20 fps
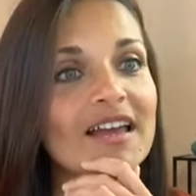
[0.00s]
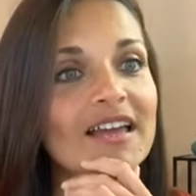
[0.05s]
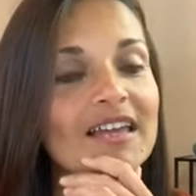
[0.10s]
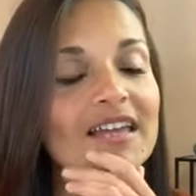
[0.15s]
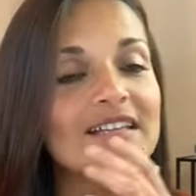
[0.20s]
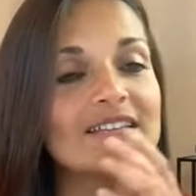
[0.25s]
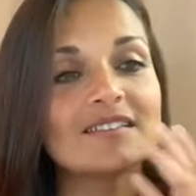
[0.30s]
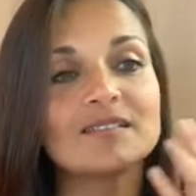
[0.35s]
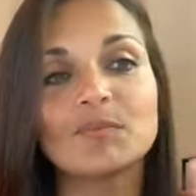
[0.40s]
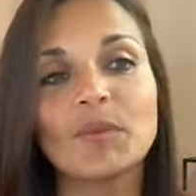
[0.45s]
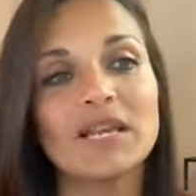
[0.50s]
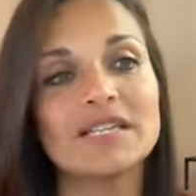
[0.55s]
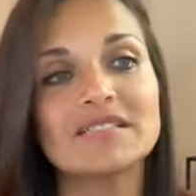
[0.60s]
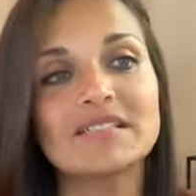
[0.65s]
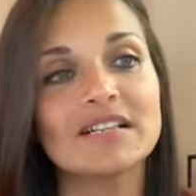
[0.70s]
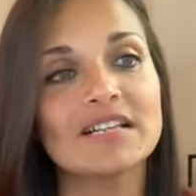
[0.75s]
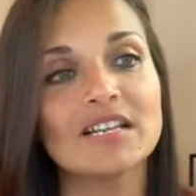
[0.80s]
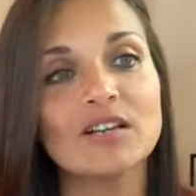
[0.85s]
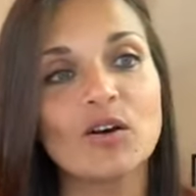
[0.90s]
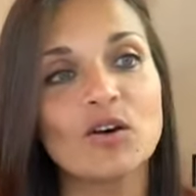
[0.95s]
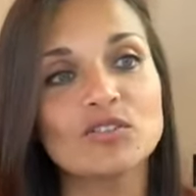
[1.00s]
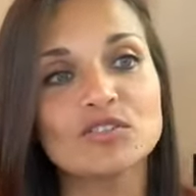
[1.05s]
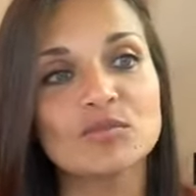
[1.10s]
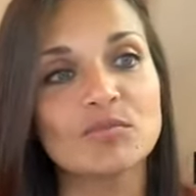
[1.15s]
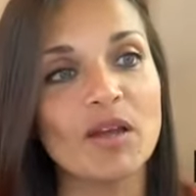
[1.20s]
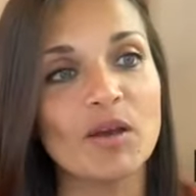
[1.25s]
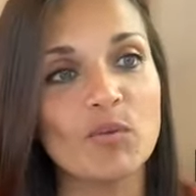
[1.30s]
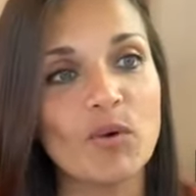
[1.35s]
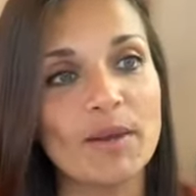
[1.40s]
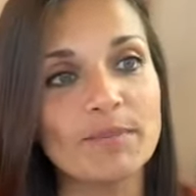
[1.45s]
It's basically go to
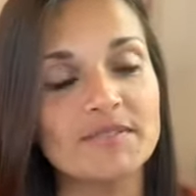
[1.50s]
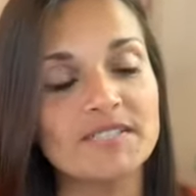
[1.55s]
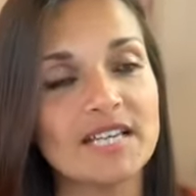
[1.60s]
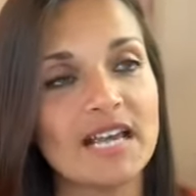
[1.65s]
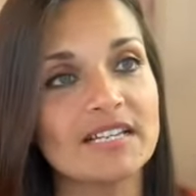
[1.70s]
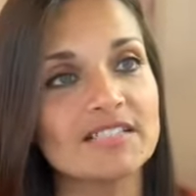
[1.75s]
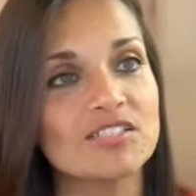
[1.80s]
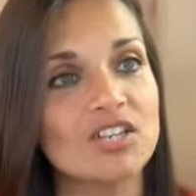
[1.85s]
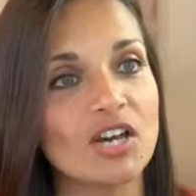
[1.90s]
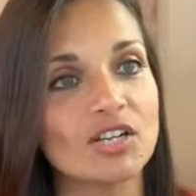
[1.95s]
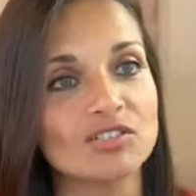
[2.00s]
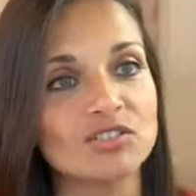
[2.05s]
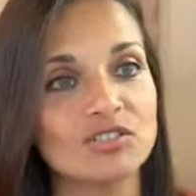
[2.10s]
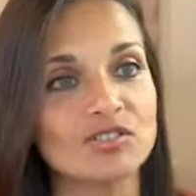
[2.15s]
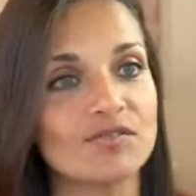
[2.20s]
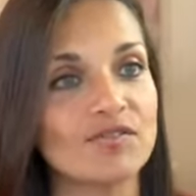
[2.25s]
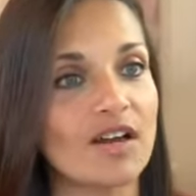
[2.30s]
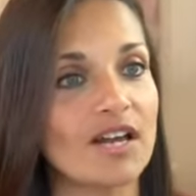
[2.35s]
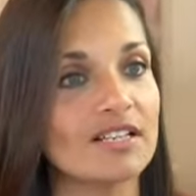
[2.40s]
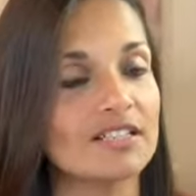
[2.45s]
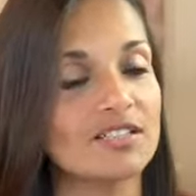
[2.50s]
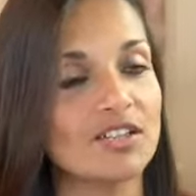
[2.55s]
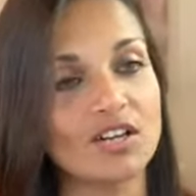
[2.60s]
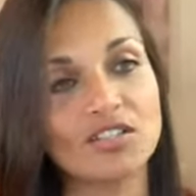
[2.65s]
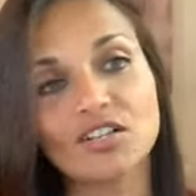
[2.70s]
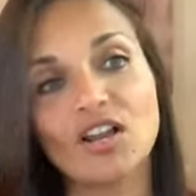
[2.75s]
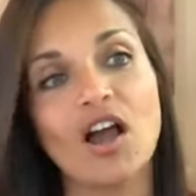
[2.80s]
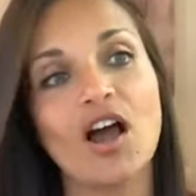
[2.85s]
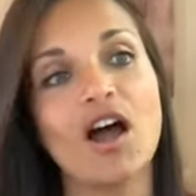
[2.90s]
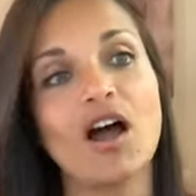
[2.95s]
my website,
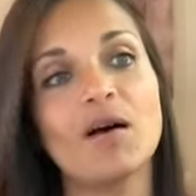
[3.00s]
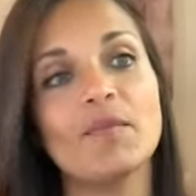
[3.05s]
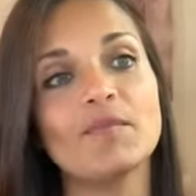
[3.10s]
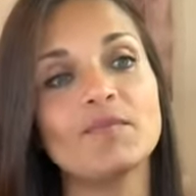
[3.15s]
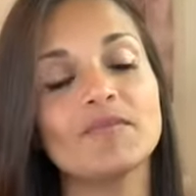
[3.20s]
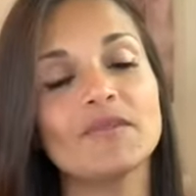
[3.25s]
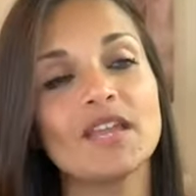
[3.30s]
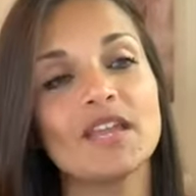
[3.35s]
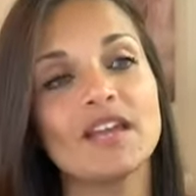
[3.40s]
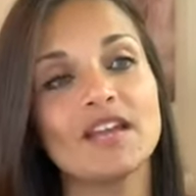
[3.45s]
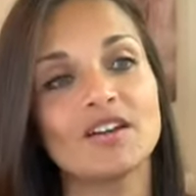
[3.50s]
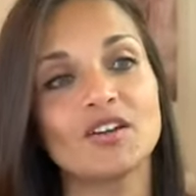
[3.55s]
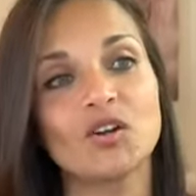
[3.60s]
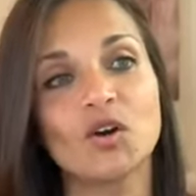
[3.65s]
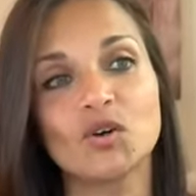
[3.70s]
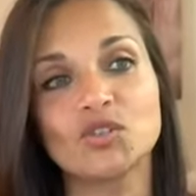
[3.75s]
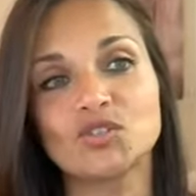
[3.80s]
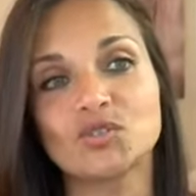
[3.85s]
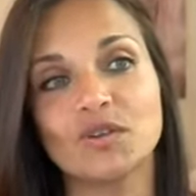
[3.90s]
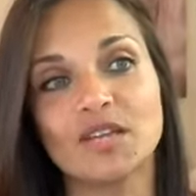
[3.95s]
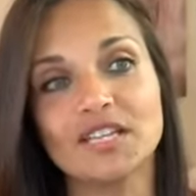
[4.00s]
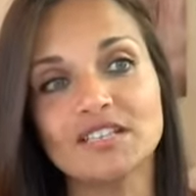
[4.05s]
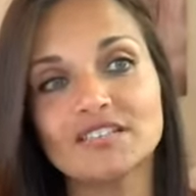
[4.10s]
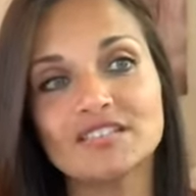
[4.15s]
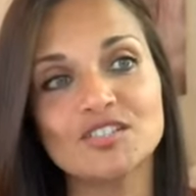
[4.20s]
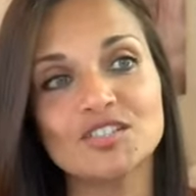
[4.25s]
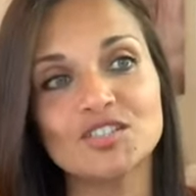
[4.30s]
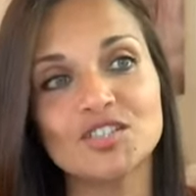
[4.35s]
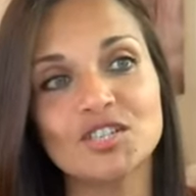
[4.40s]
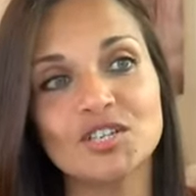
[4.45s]
drshefali.com go to
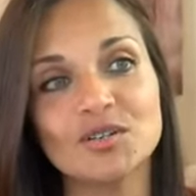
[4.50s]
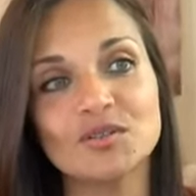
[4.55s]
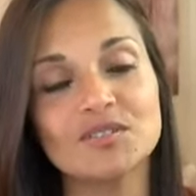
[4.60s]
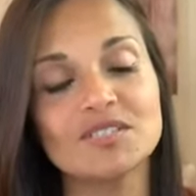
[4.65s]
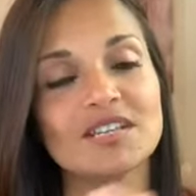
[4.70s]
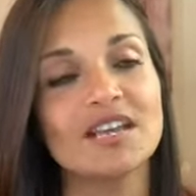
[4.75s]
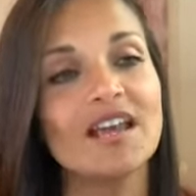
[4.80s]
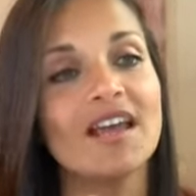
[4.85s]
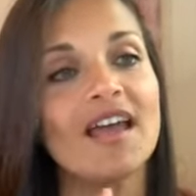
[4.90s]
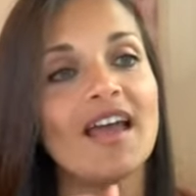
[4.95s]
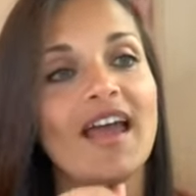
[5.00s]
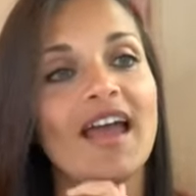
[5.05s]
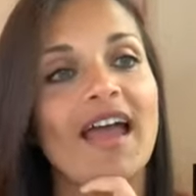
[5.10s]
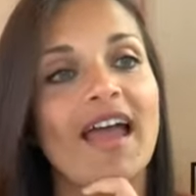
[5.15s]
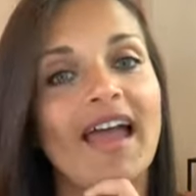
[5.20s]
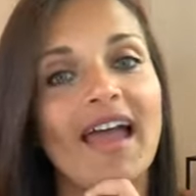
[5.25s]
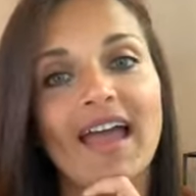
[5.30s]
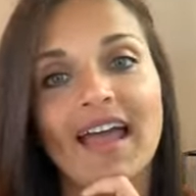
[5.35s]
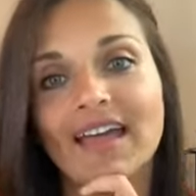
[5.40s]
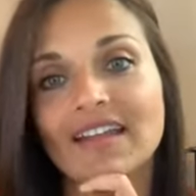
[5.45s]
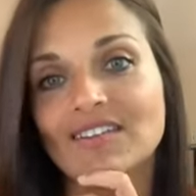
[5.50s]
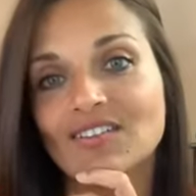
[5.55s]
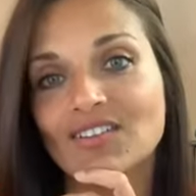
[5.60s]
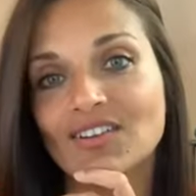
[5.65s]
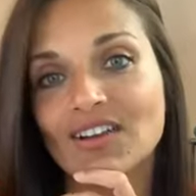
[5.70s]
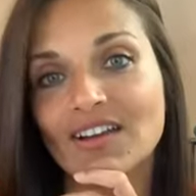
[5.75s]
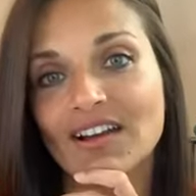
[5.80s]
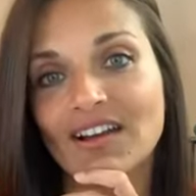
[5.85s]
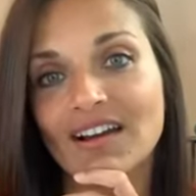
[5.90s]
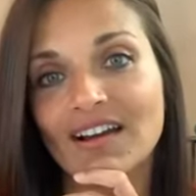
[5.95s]
institute
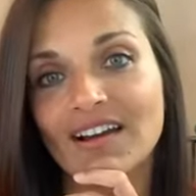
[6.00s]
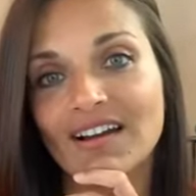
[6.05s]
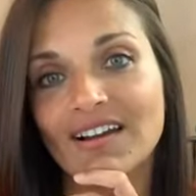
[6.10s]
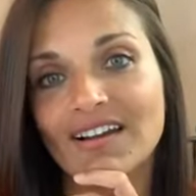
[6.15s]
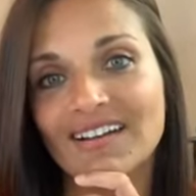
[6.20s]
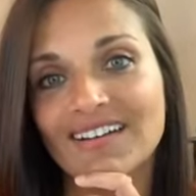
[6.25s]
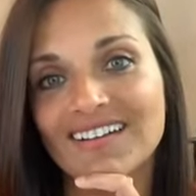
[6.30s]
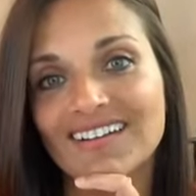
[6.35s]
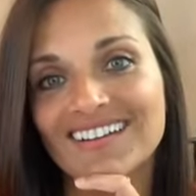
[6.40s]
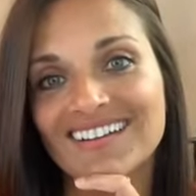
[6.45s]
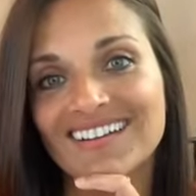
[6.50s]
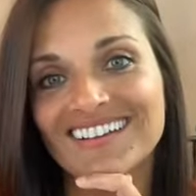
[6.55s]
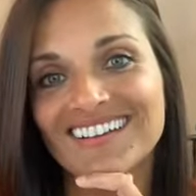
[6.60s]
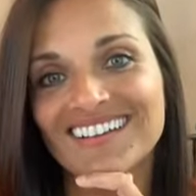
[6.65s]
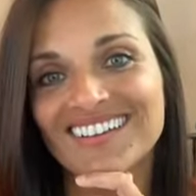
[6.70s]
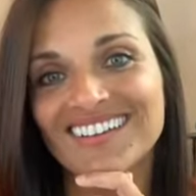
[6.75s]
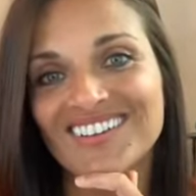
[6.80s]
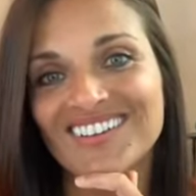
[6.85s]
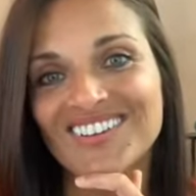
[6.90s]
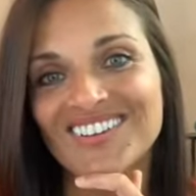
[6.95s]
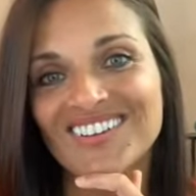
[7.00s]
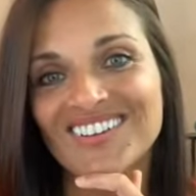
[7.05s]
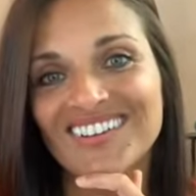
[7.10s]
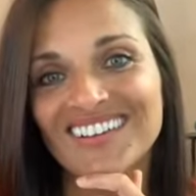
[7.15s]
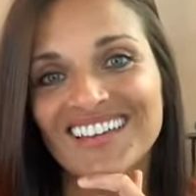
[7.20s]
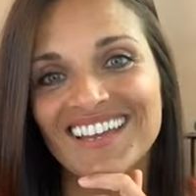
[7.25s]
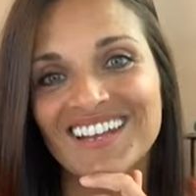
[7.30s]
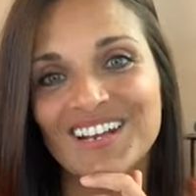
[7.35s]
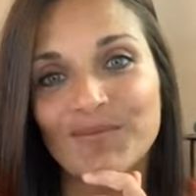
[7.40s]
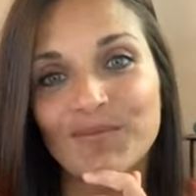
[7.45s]
and uh, you
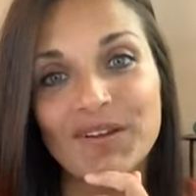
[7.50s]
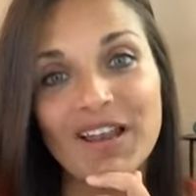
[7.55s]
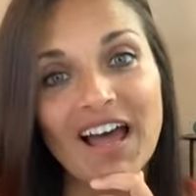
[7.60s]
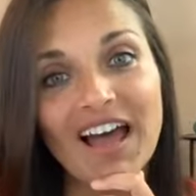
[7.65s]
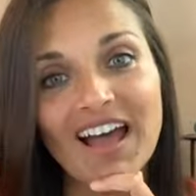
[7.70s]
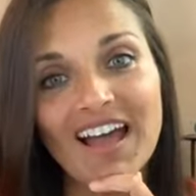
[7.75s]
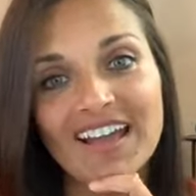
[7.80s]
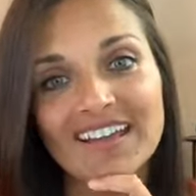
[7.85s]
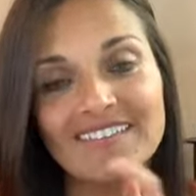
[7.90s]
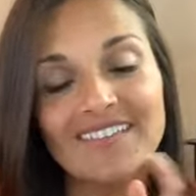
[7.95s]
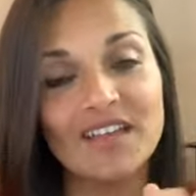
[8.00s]
can apply.